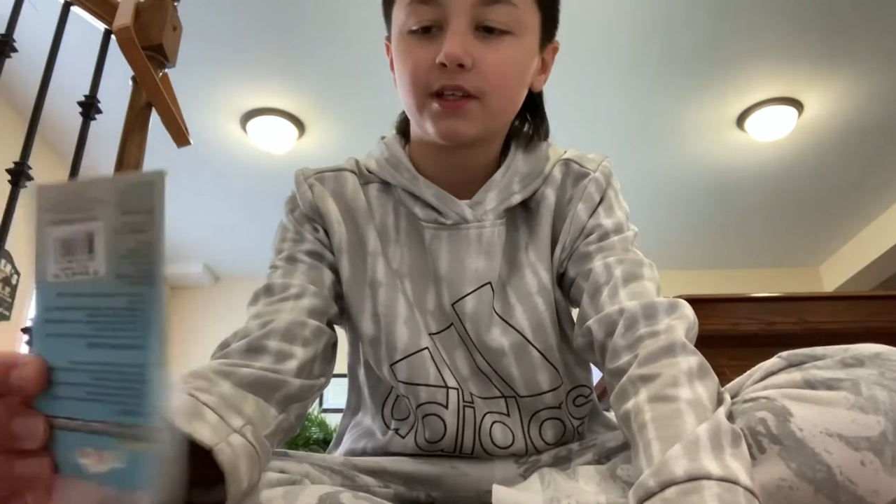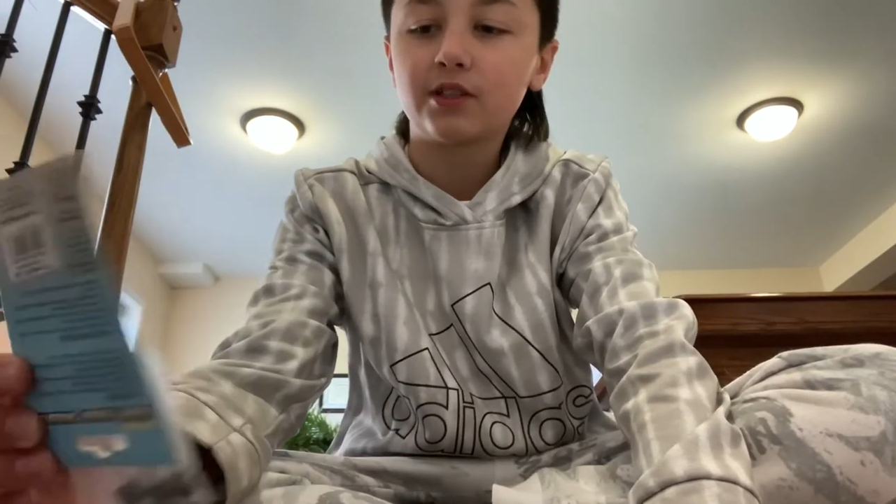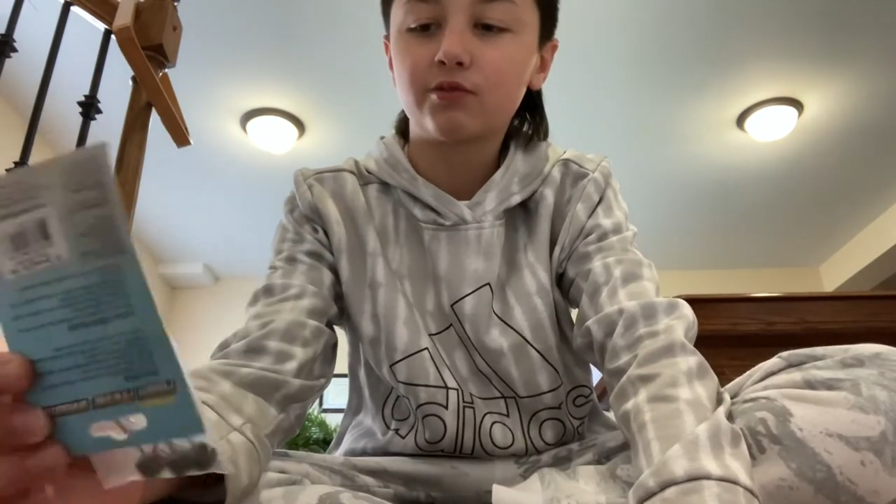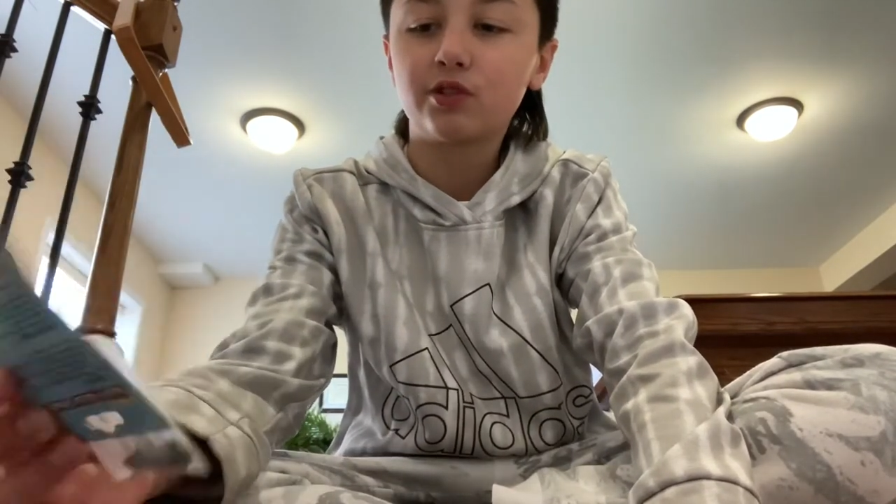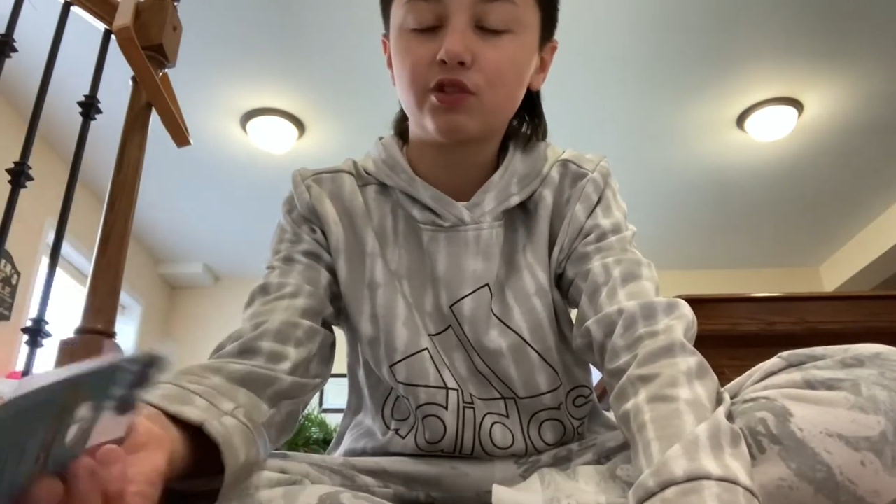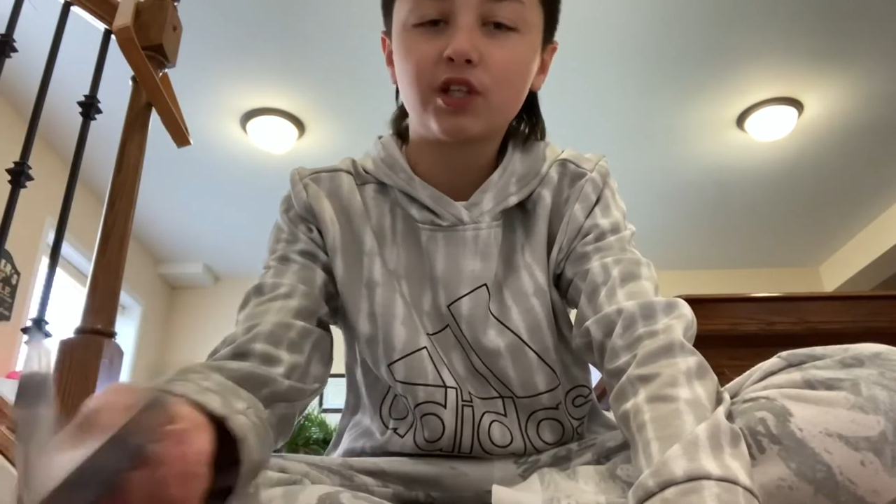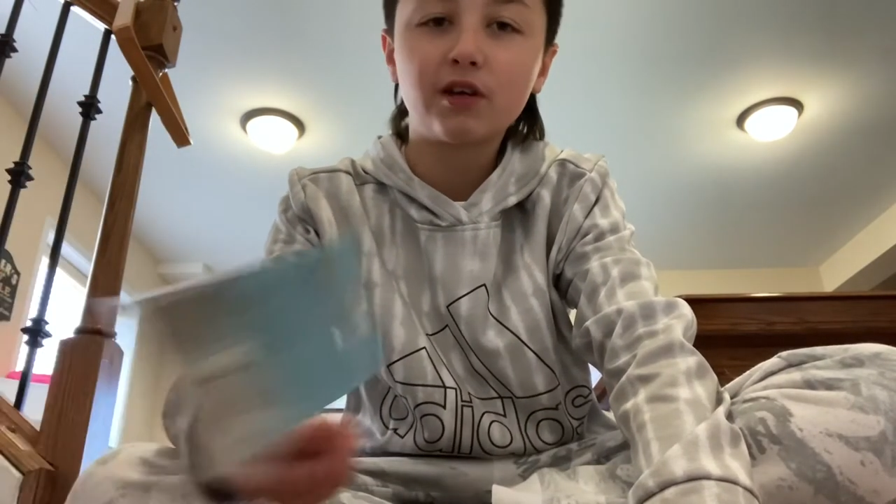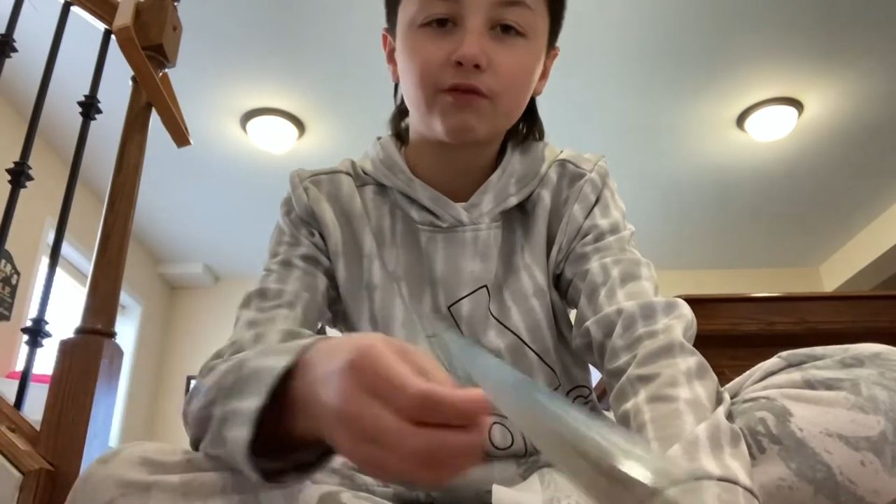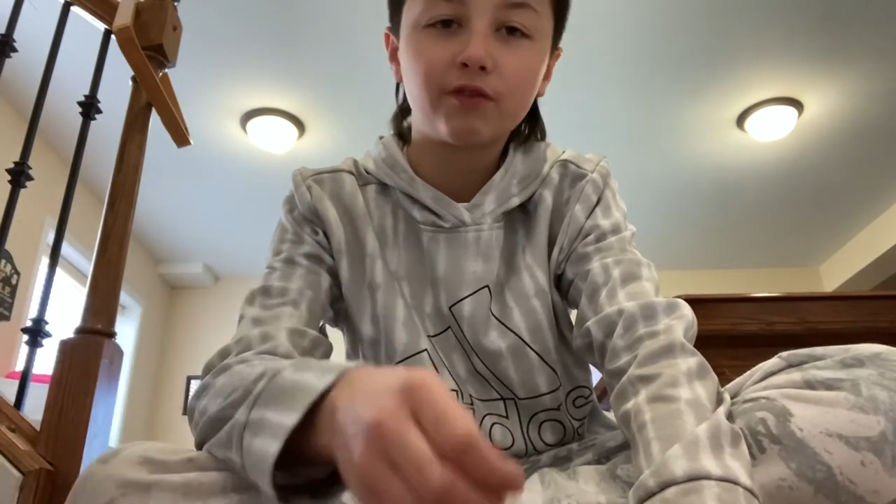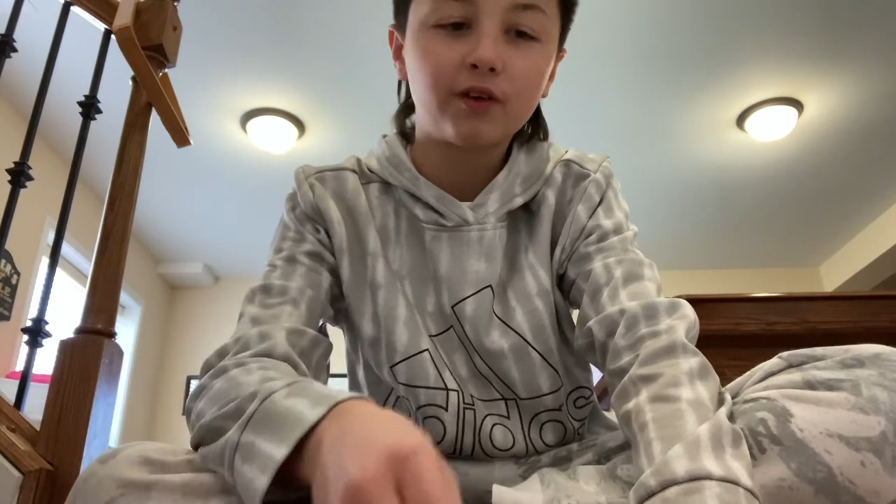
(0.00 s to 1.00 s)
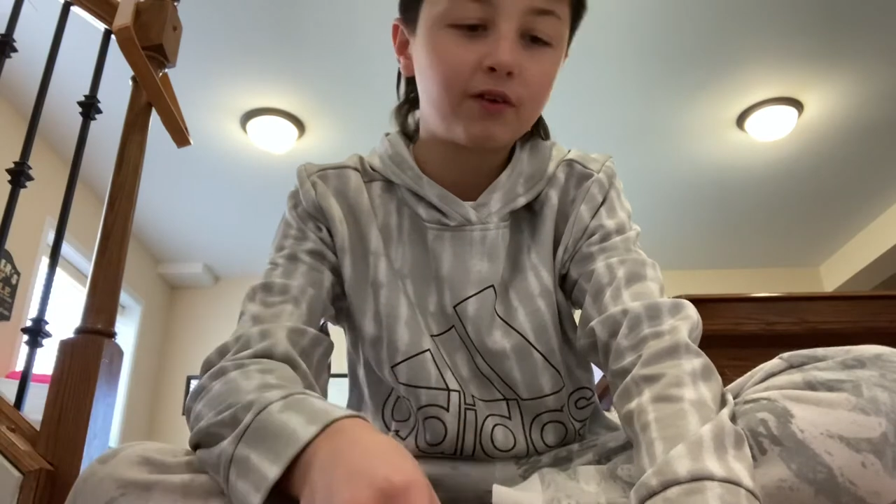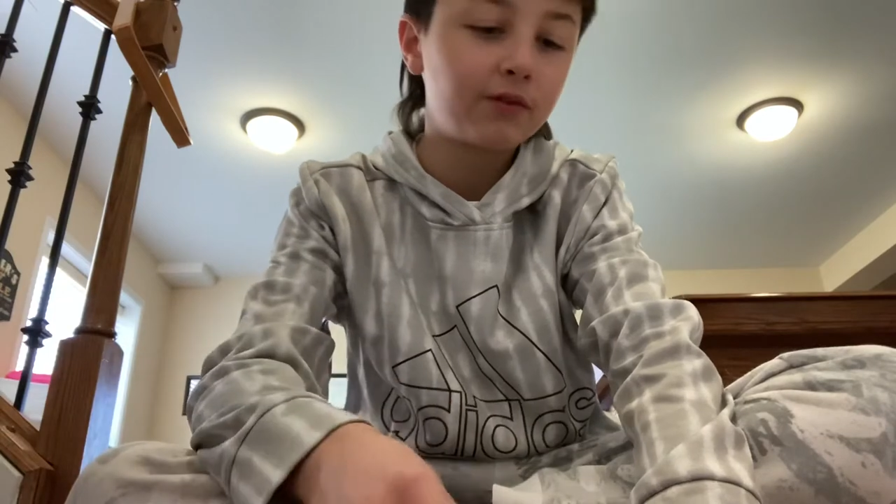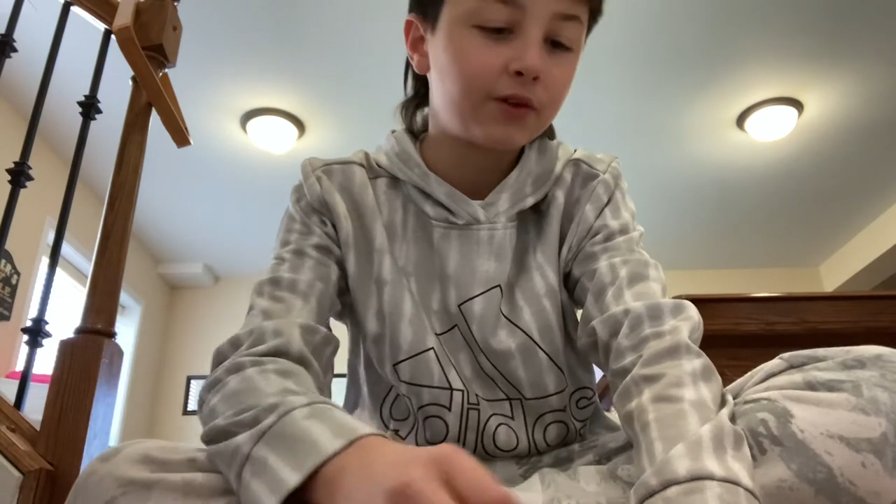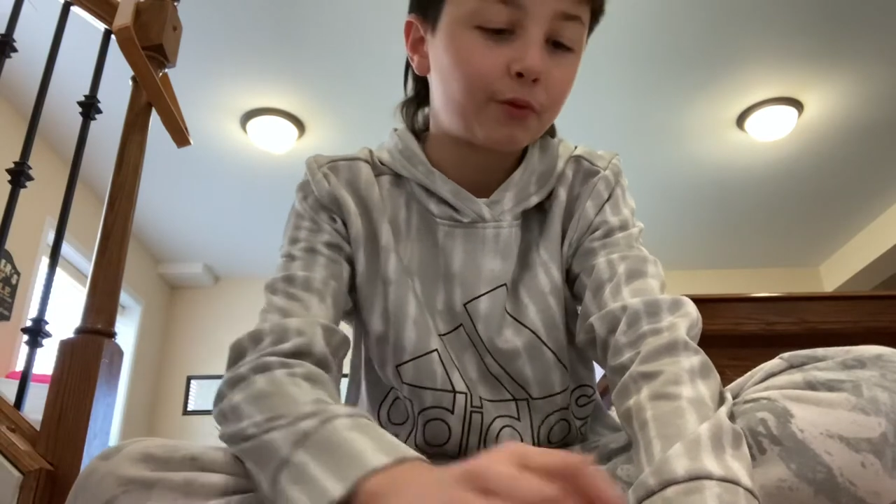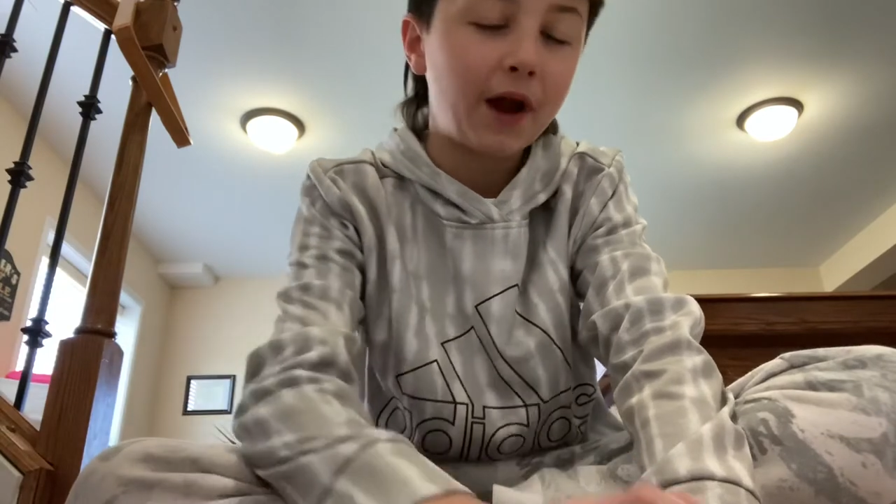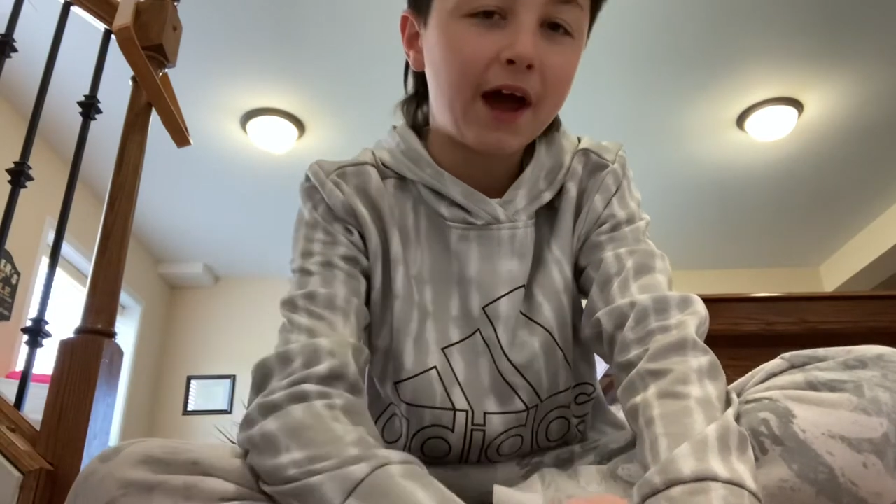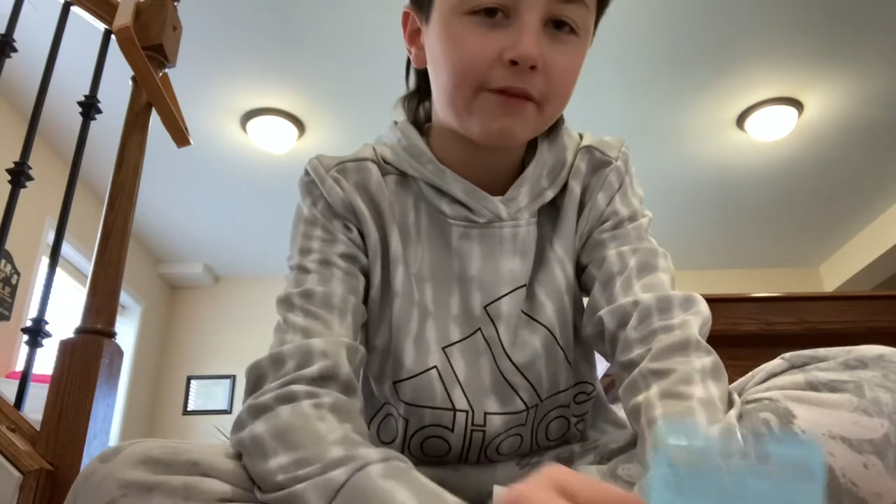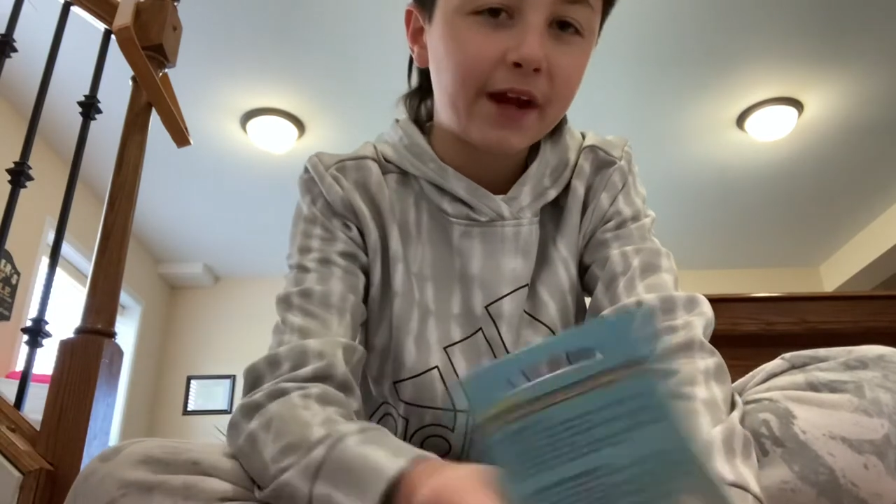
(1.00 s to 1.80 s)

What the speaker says: This is what you get for with around